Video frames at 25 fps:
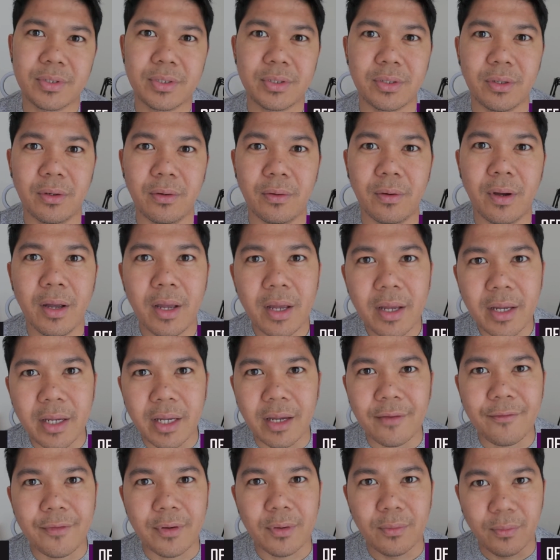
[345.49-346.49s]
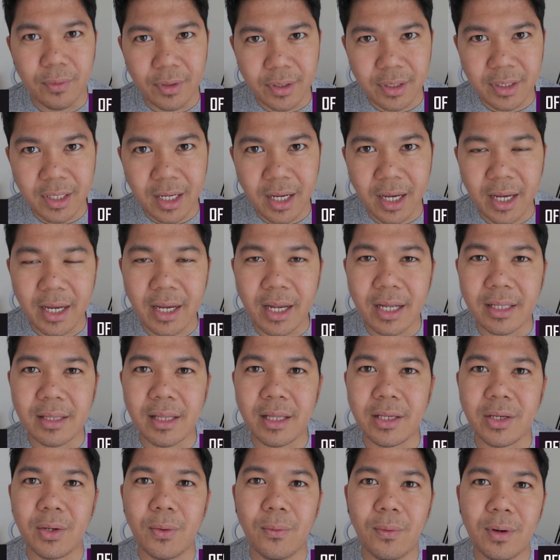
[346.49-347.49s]
So if you're working
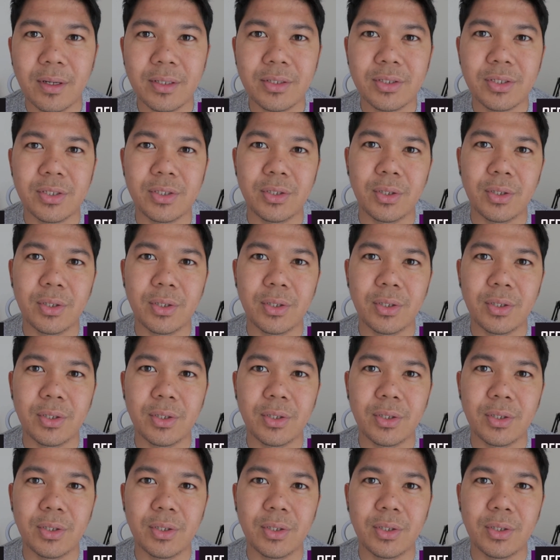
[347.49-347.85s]
and then you want